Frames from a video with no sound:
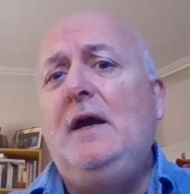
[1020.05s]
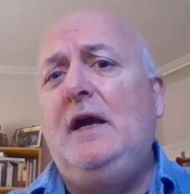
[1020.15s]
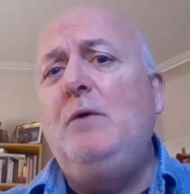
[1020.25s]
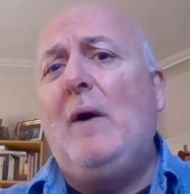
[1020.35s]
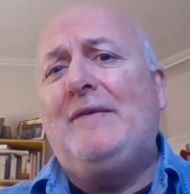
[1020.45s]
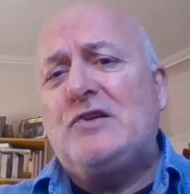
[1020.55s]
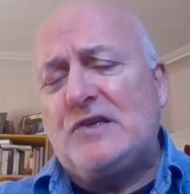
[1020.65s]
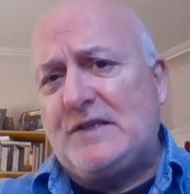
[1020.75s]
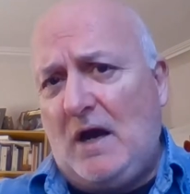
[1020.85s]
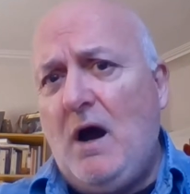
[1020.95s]
he went
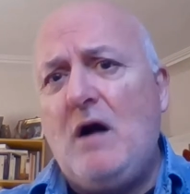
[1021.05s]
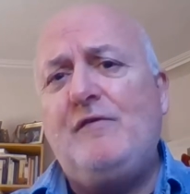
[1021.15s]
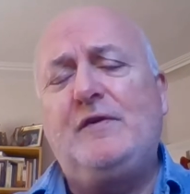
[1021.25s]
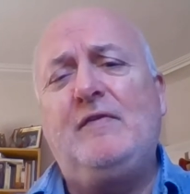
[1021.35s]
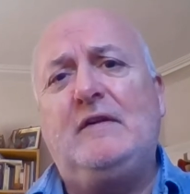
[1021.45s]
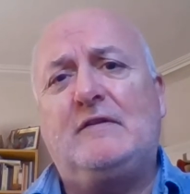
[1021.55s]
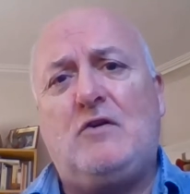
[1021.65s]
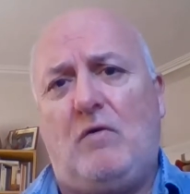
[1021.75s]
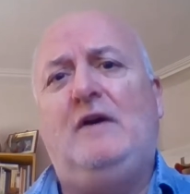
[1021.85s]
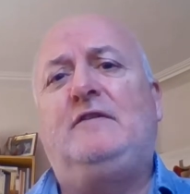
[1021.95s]
just after this
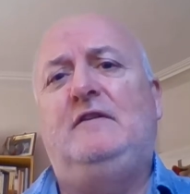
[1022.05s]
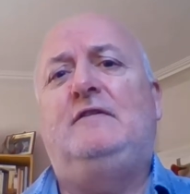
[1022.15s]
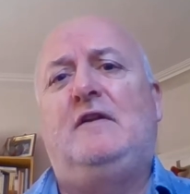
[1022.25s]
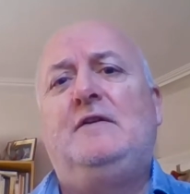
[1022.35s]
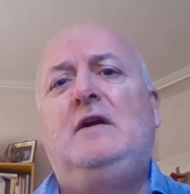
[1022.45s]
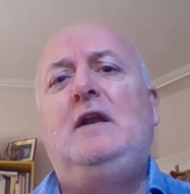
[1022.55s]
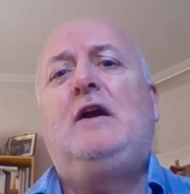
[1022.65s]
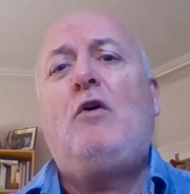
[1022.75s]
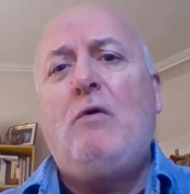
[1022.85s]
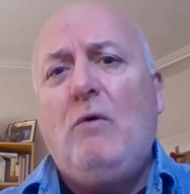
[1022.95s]
crisis that nearly
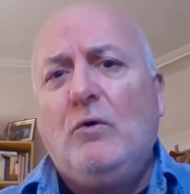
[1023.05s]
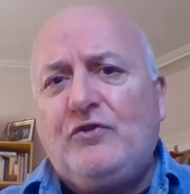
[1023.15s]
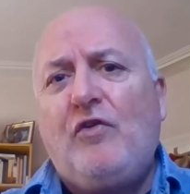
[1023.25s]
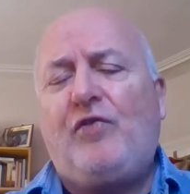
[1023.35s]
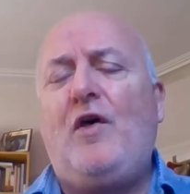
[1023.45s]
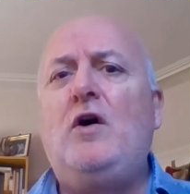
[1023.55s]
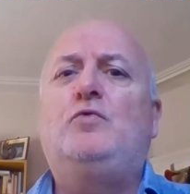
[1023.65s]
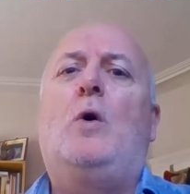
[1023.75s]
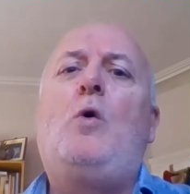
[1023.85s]
caused a Third